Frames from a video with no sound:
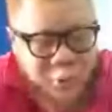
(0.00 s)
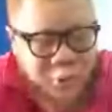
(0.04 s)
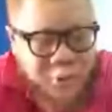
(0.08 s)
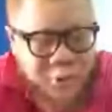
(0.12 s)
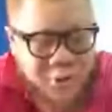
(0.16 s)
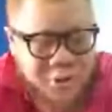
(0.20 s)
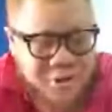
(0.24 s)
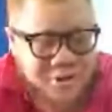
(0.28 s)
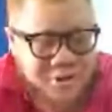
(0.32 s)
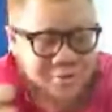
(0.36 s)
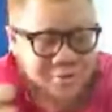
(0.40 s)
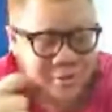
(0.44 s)

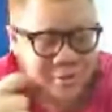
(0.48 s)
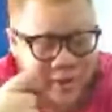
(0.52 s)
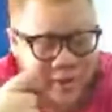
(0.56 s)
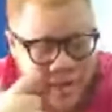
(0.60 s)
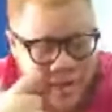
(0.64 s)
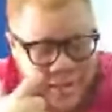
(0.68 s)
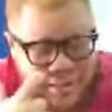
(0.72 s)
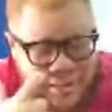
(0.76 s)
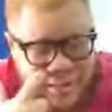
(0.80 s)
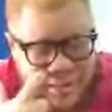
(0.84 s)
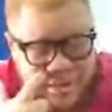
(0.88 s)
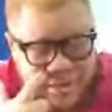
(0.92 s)

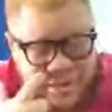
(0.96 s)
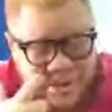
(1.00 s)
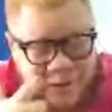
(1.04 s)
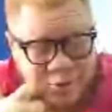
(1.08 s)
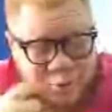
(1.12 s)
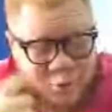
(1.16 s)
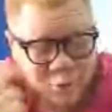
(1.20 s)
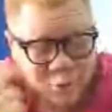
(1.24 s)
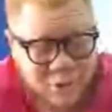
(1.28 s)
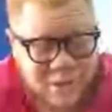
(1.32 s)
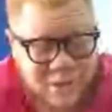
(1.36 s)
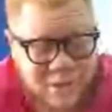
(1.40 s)
flights,
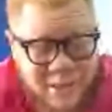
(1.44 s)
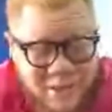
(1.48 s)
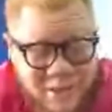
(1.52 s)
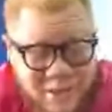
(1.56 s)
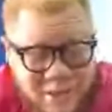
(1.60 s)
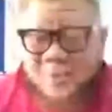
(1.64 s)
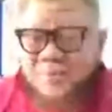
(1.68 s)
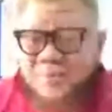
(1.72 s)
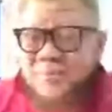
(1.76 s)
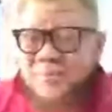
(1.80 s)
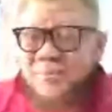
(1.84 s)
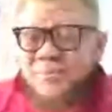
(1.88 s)
hotels, ticket,
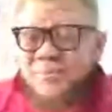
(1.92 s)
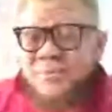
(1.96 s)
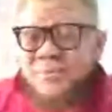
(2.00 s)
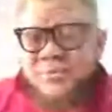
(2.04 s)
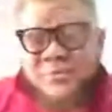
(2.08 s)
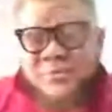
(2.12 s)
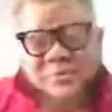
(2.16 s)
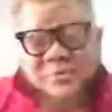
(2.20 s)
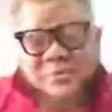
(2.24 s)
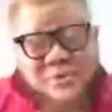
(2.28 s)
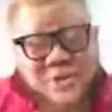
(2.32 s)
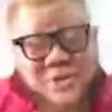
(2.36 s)

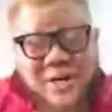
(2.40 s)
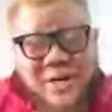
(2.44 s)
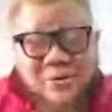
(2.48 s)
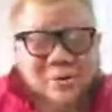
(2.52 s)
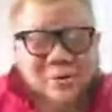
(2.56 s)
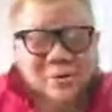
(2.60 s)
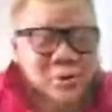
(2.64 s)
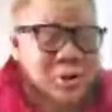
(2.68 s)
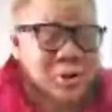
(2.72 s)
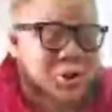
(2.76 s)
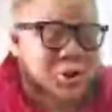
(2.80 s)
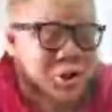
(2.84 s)

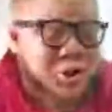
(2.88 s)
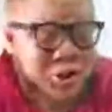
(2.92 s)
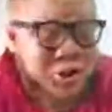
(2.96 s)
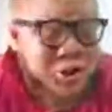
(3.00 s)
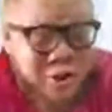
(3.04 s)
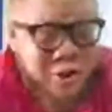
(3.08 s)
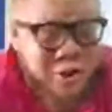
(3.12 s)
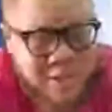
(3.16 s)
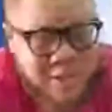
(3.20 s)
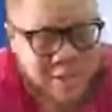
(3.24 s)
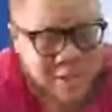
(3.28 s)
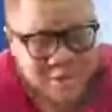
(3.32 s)
travel
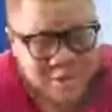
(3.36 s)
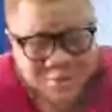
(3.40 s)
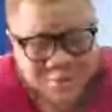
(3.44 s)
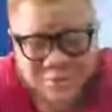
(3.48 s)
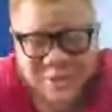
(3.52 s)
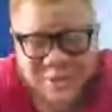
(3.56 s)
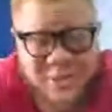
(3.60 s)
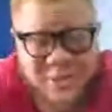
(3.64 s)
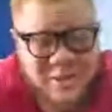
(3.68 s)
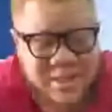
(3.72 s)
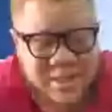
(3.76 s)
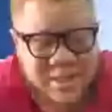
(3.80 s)
insurance,
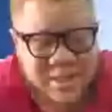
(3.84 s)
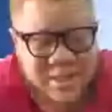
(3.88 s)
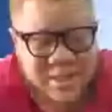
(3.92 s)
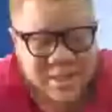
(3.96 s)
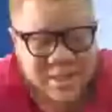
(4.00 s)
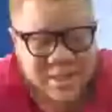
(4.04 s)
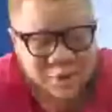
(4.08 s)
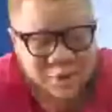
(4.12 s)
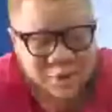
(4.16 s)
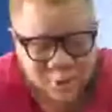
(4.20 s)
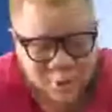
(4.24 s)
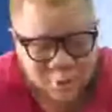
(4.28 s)
visas,
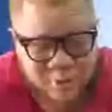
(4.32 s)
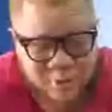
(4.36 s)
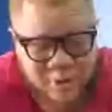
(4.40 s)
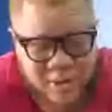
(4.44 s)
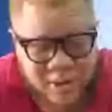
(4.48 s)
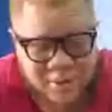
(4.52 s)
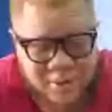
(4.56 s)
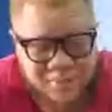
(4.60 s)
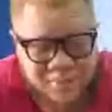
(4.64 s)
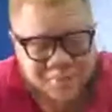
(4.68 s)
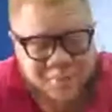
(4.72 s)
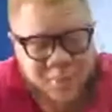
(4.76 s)
and all
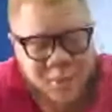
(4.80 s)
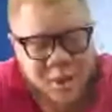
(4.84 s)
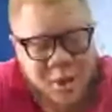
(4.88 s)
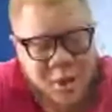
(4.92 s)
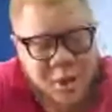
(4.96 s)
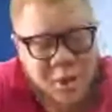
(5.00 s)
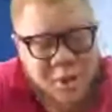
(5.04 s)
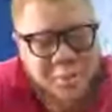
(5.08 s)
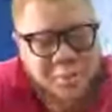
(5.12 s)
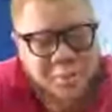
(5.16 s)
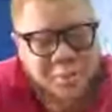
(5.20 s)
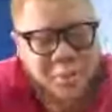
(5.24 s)
that.
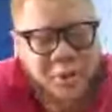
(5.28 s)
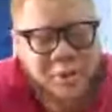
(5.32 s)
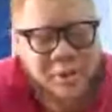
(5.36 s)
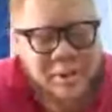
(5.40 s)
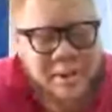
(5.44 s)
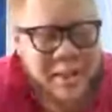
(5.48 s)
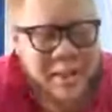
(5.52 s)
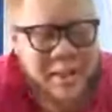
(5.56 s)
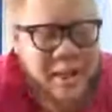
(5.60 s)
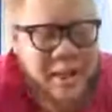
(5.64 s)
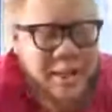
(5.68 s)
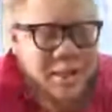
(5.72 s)
But
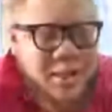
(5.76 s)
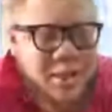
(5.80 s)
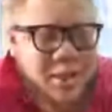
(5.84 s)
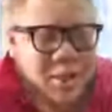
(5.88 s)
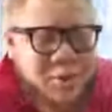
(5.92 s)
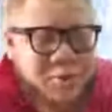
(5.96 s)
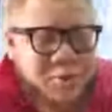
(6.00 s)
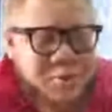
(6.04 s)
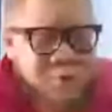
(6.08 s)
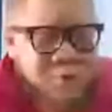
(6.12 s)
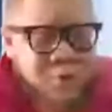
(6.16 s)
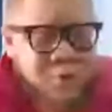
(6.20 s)
then,
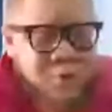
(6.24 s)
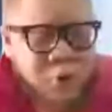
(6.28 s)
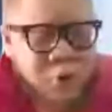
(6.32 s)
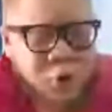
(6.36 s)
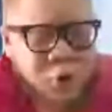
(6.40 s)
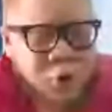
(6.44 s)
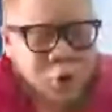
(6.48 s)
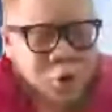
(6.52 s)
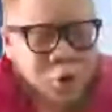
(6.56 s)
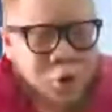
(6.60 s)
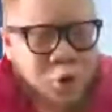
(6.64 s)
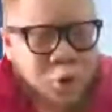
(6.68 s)
if you
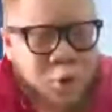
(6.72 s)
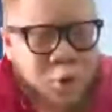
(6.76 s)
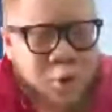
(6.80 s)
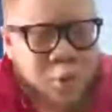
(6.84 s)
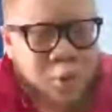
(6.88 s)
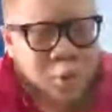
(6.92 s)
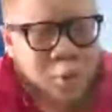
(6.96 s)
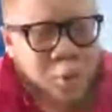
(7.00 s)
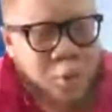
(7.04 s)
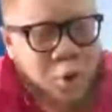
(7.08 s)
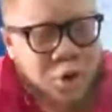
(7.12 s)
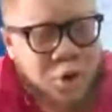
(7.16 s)
know
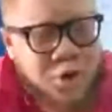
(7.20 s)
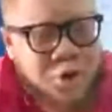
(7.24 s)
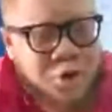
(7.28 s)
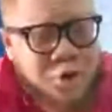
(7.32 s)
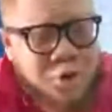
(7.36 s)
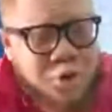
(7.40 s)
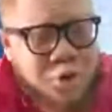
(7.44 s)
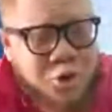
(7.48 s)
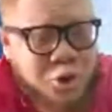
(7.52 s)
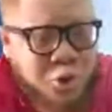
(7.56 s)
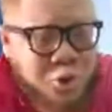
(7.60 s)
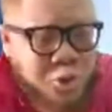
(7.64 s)
what you
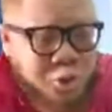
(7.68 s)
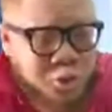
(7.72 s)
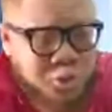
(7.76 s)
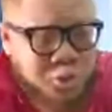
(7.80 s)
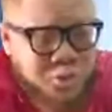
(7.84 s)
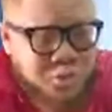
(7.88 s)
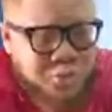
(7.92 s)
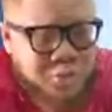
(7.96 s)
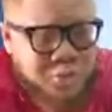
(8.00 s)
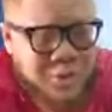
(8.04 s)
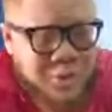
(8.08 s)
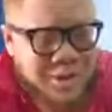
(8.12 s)
do
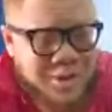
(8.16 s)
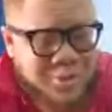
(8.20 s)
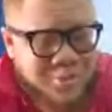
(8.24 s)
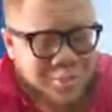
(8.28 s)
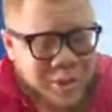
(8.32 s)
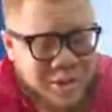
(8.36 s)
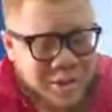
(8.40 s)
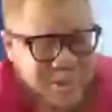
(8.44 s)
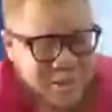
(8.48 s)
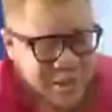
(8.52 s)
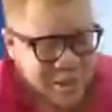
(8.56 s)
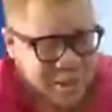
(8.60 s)
is
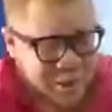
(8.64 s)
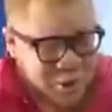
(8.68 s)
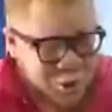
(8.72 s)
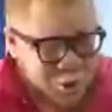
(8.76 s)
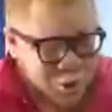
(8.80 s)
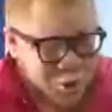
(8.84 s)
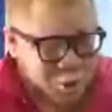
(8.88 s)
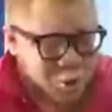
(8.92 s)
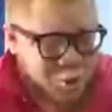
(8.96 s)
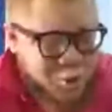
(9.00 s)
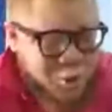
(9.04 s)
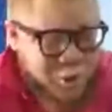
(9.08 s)
basically two
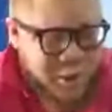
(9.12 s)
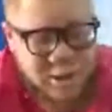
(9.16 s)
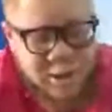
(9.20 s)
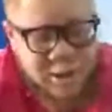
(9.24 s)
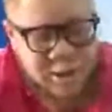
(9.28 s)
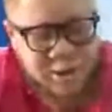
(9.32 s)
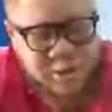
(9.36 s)
ways.